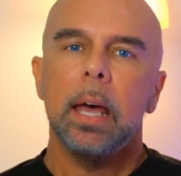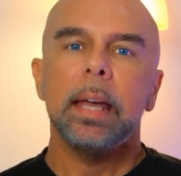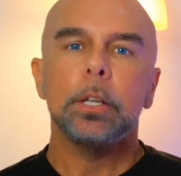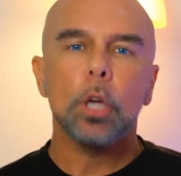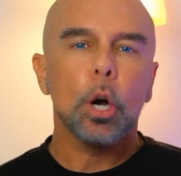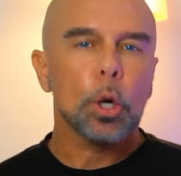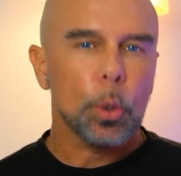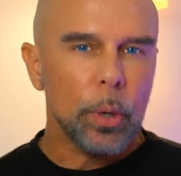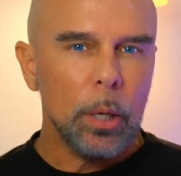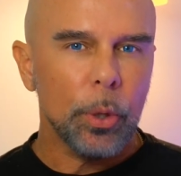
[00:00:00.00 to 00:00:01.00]
is
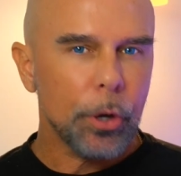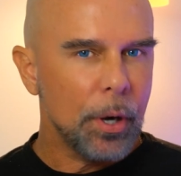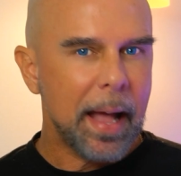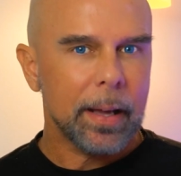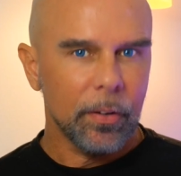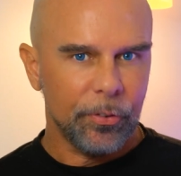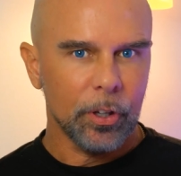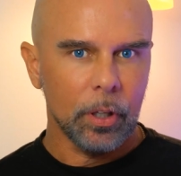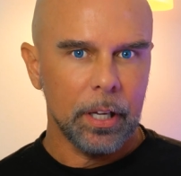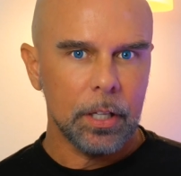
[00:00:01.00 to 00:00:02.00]
agree with her negative
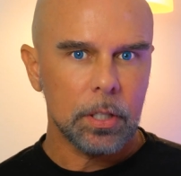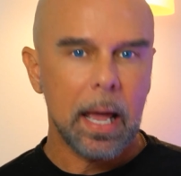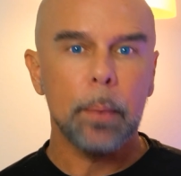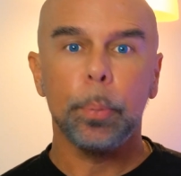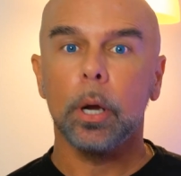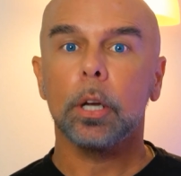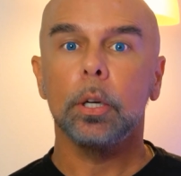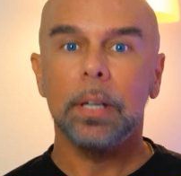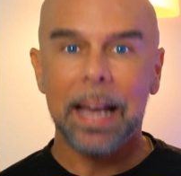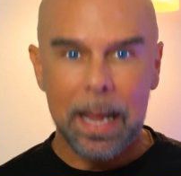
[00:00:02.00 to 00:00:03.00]
feelings and put a
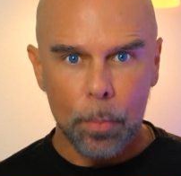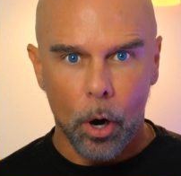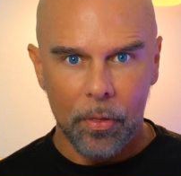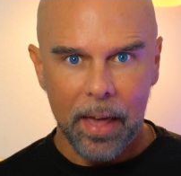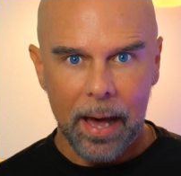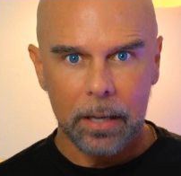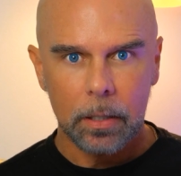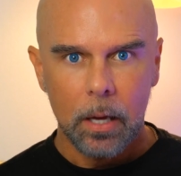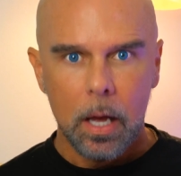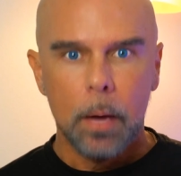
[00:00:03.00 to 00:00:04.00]
good name on that.
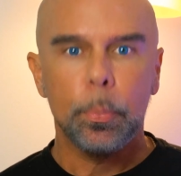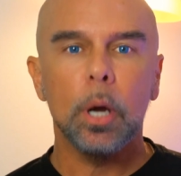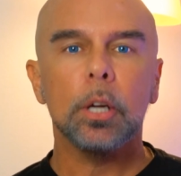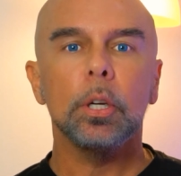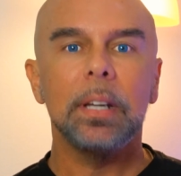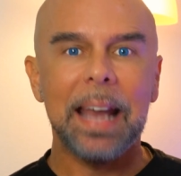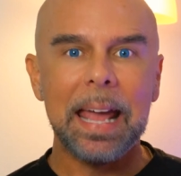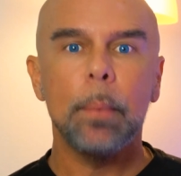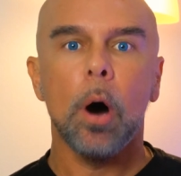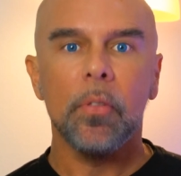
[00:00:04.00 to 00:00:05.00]
Put a good
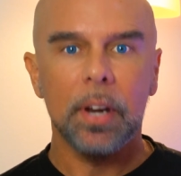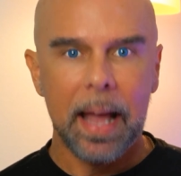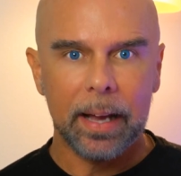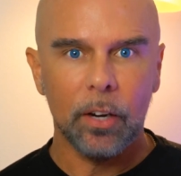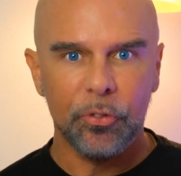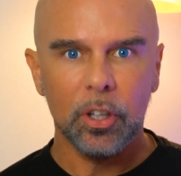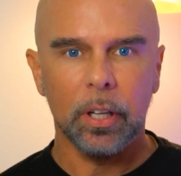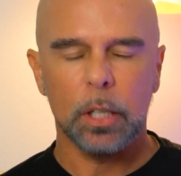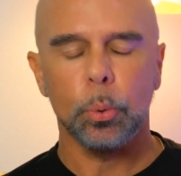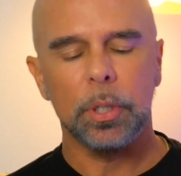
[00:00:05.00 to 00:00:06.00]
name on the negative
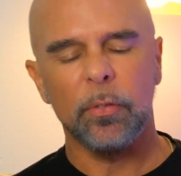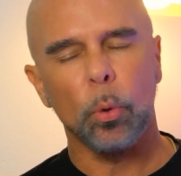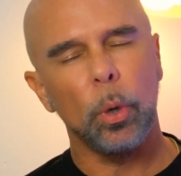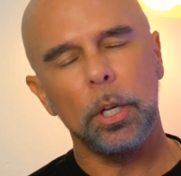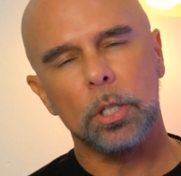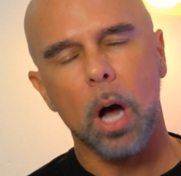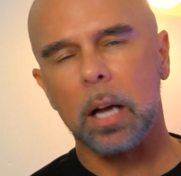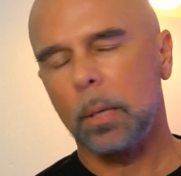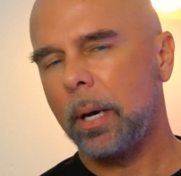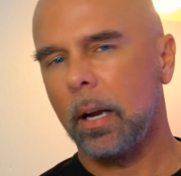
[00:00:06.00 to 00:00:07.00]
feelings. Well, Denver, what are you
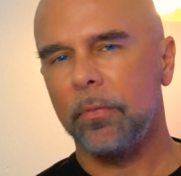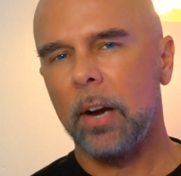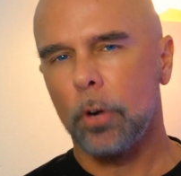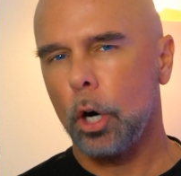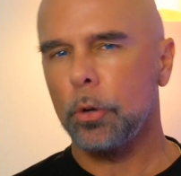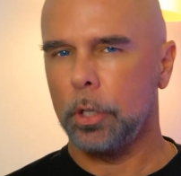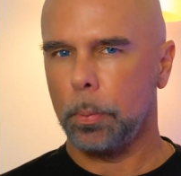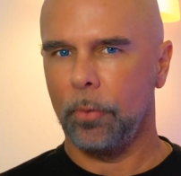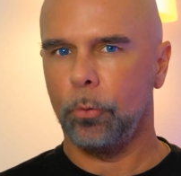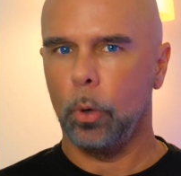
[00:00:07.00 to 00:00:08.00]
talking about? I've never heard this
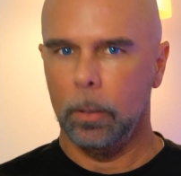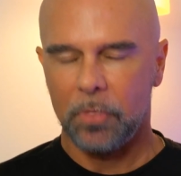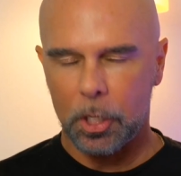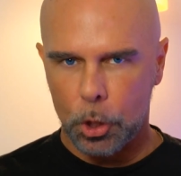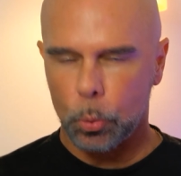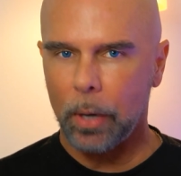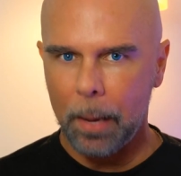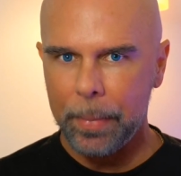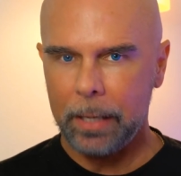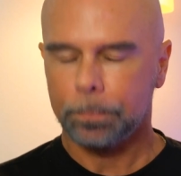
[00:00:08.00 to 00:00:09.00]
before. This is what I
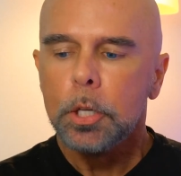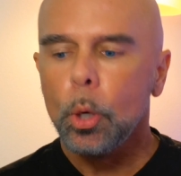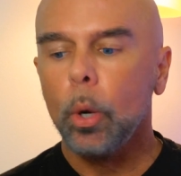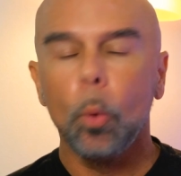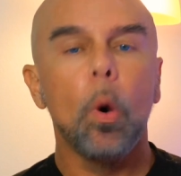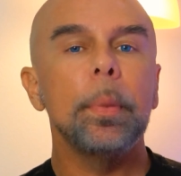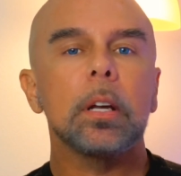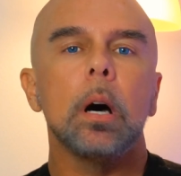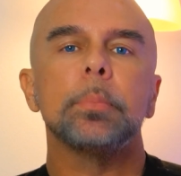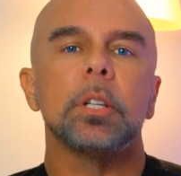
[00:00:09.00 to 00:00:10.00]
mean. So when a woman
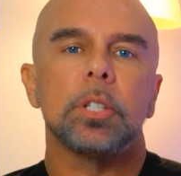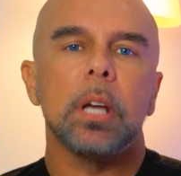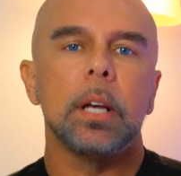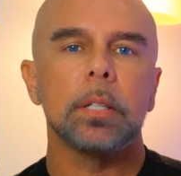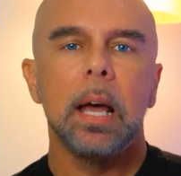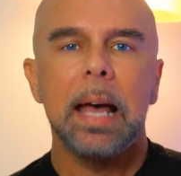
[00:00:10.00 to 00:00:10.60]
comes and says,